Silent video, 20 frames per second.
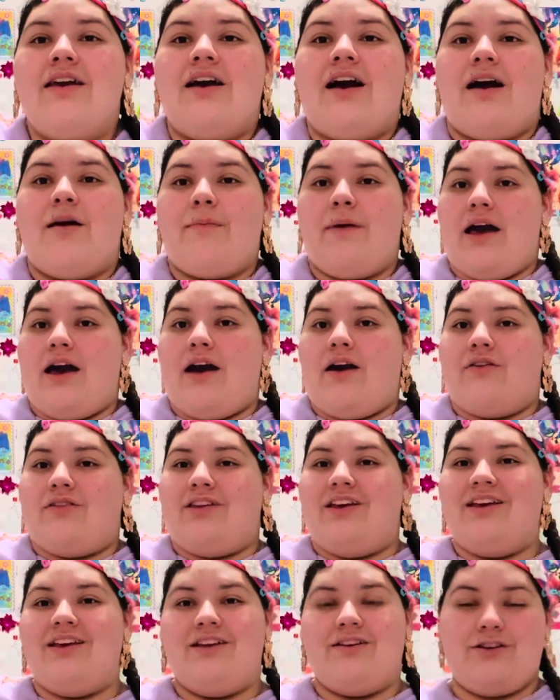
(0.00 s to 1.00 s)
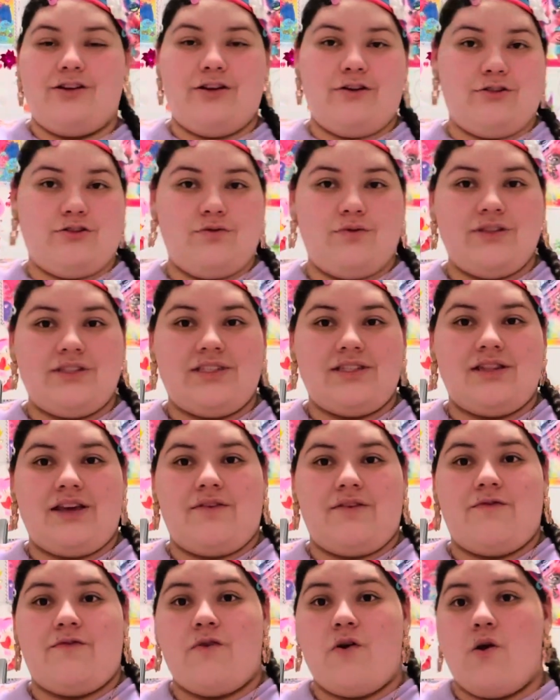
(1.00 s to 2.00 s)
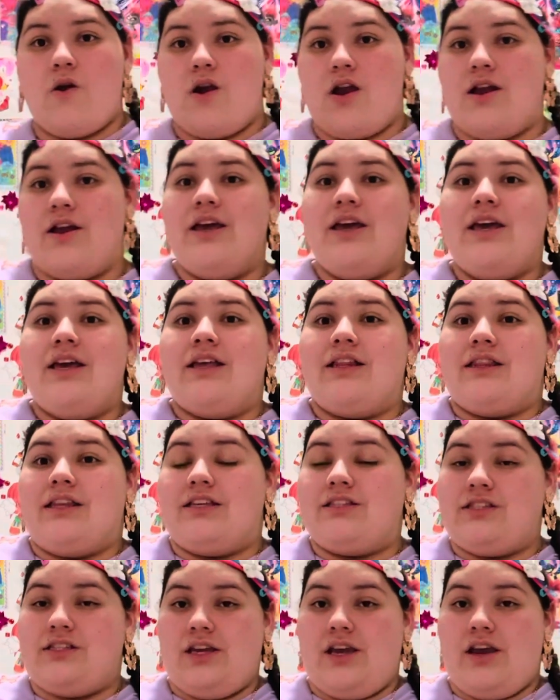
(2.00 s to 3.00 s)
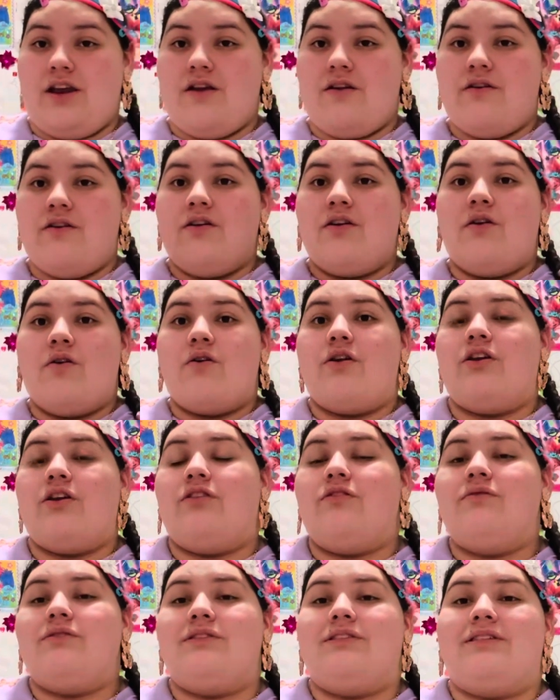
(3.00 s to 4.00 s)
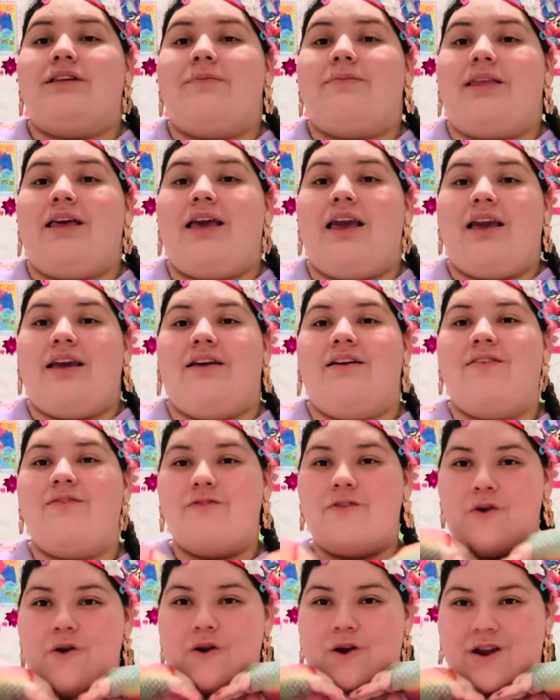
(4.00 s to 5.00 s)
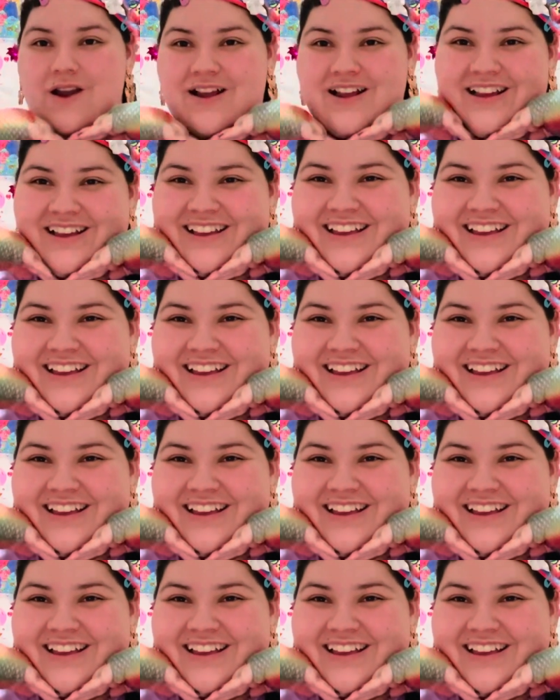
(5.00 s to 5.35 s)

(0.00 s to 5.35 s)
about you're doing something for this year or you're doing something for